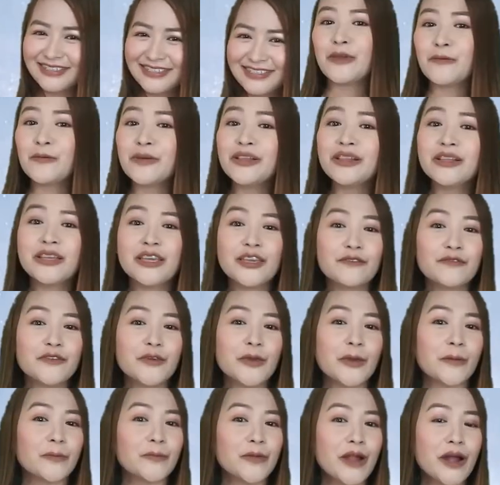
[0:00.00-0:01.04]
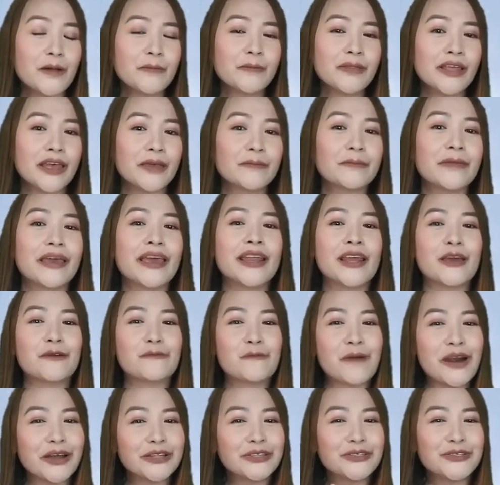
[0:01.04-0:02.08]
I will give you a problem and I
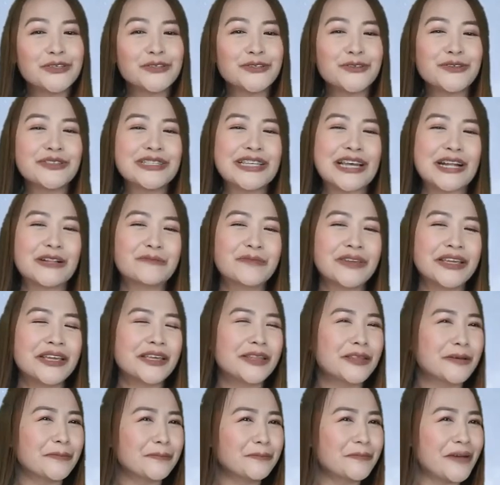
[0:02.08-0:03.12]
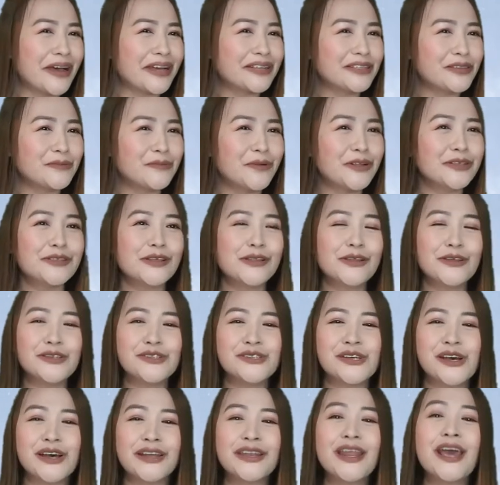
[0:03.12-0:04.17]
want you to tell me the possible
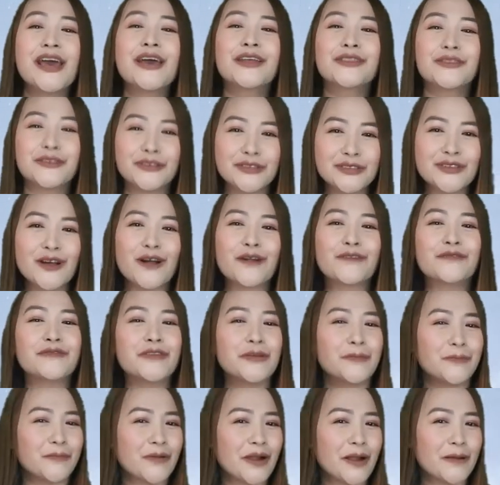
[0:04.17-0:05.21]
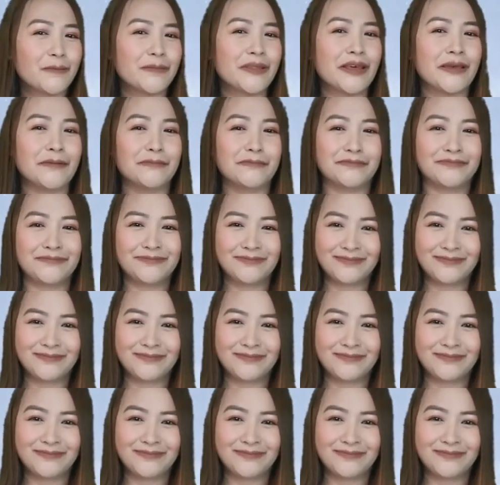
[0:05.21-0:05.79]
solution to solve the problem.